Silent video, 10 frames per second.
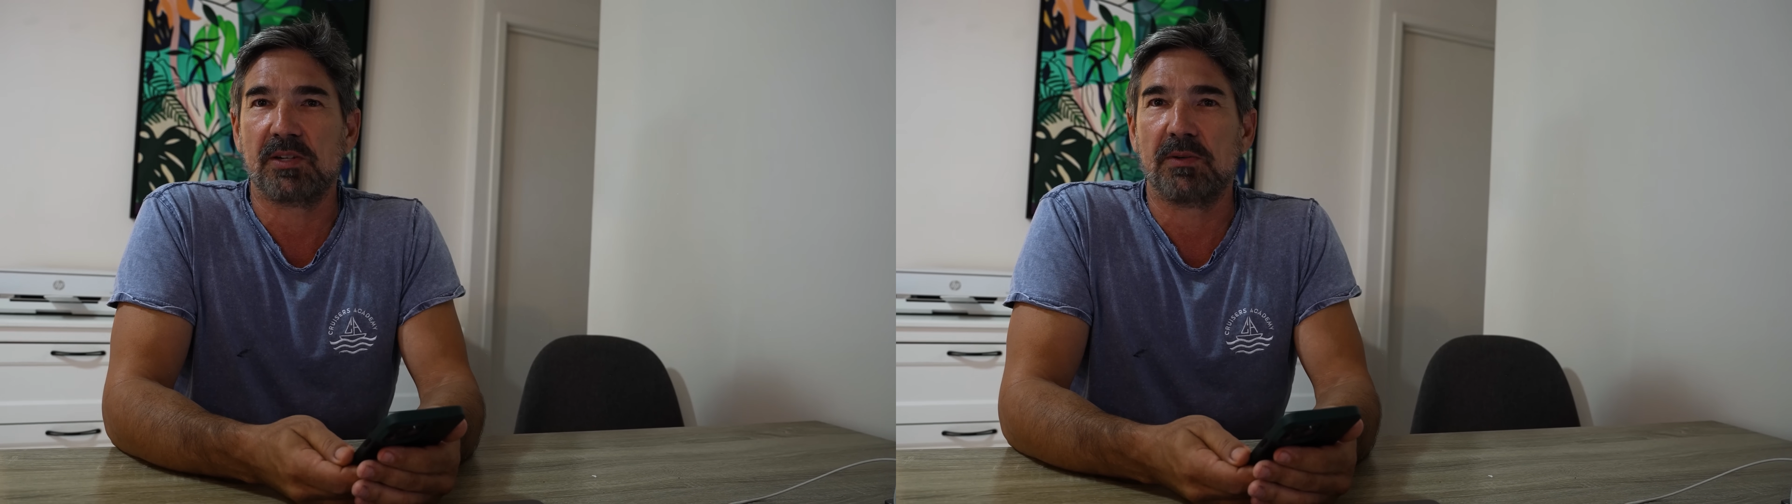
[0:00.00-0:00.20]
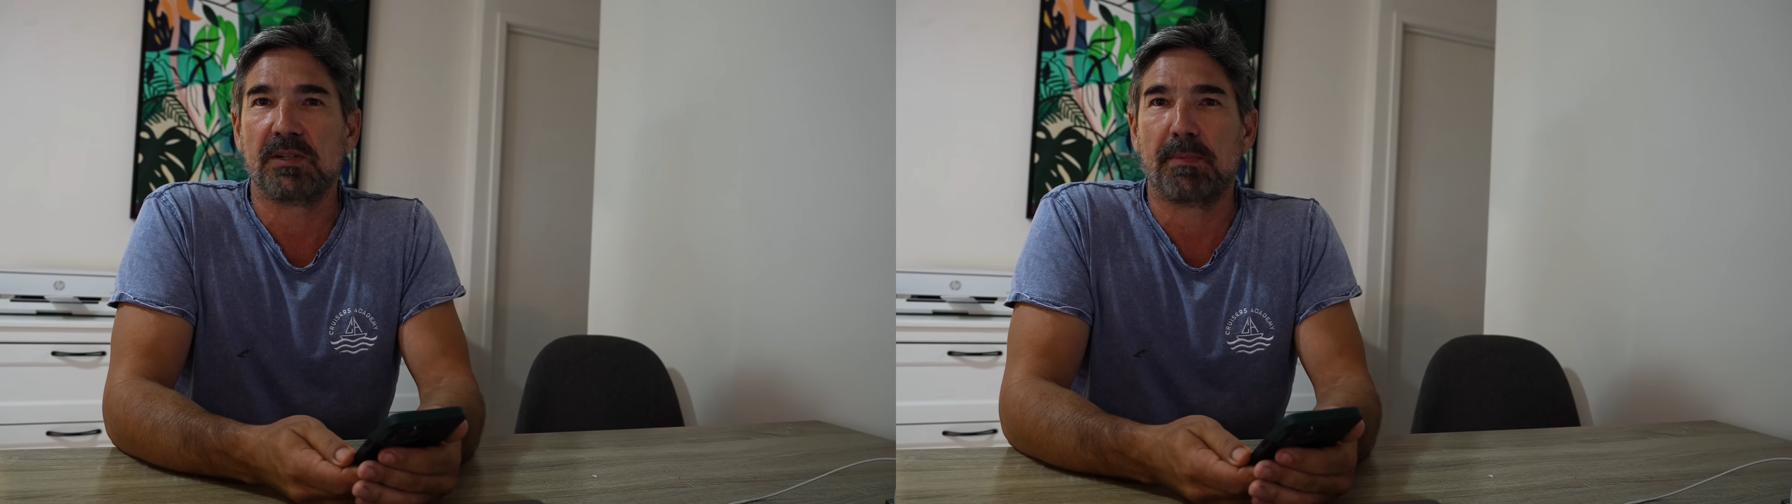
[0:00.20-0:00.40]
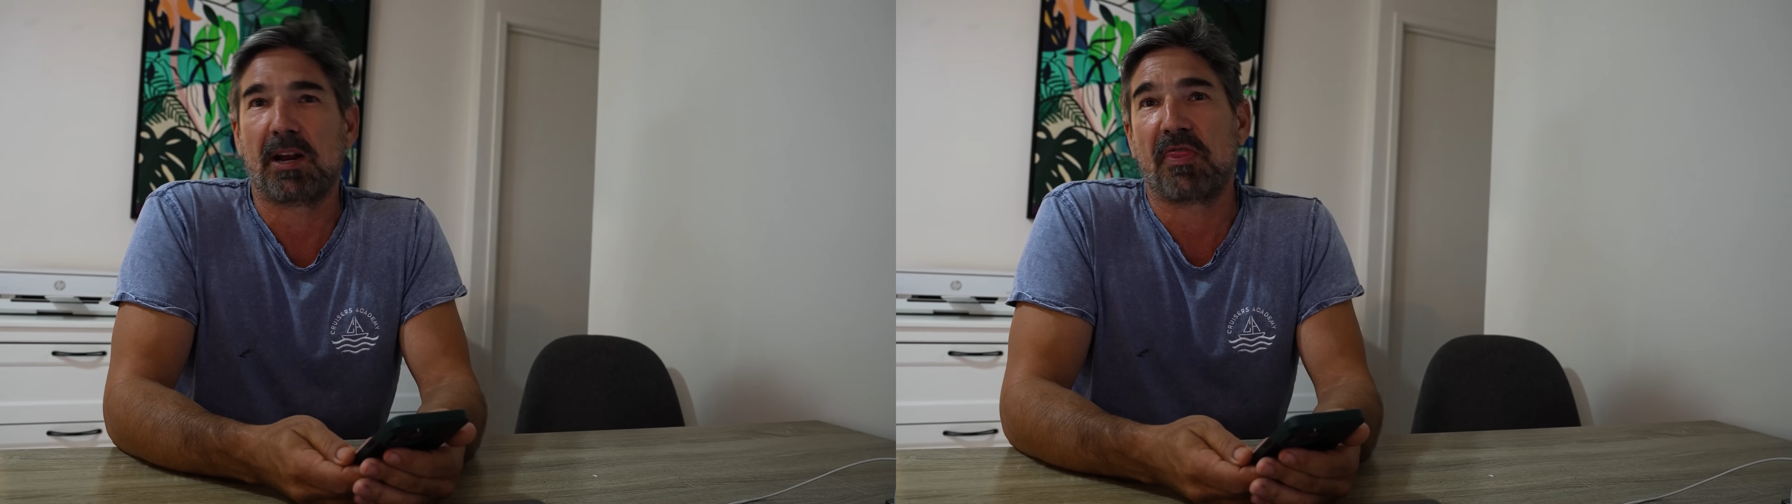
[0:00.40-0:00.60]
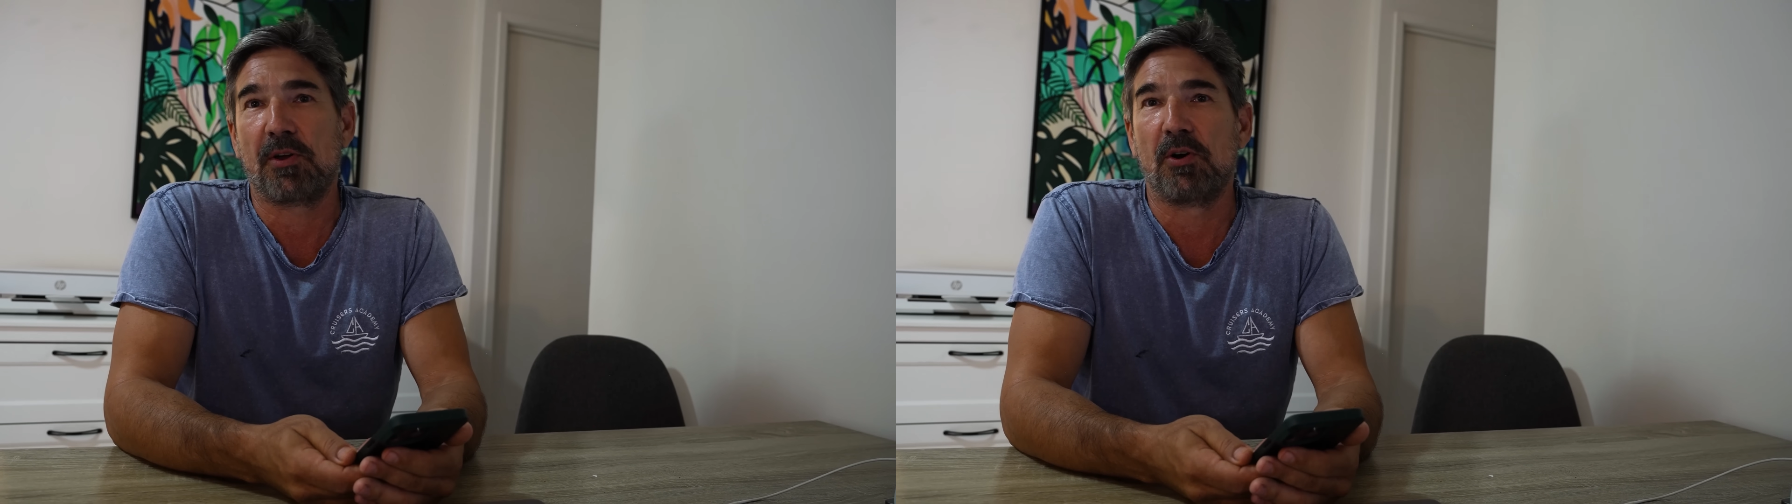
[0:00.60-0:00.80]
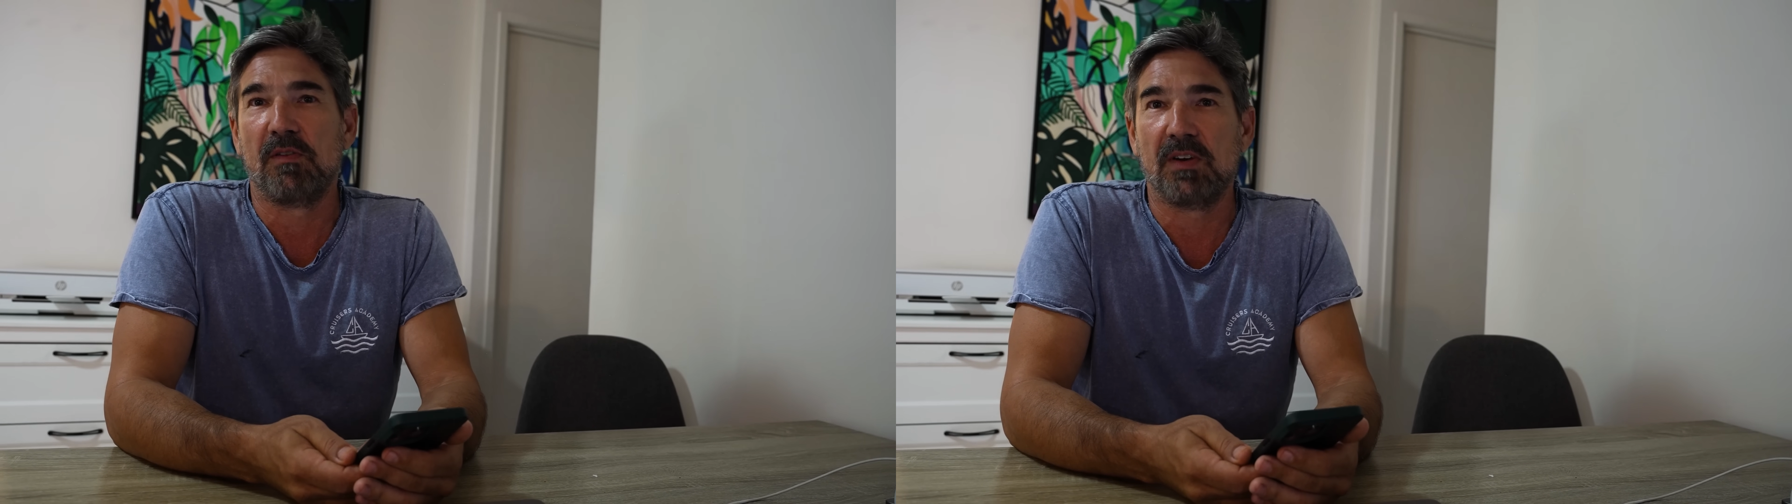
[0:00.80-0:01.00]
So it's about a
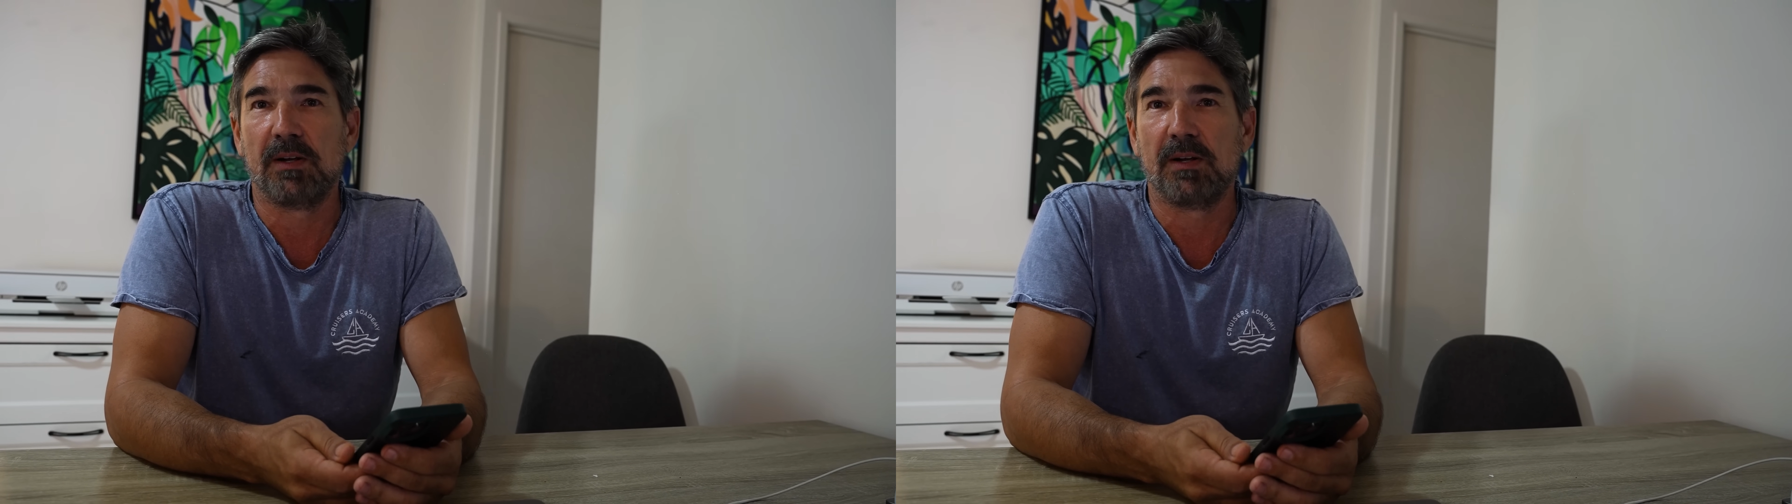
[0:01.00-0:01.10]
third of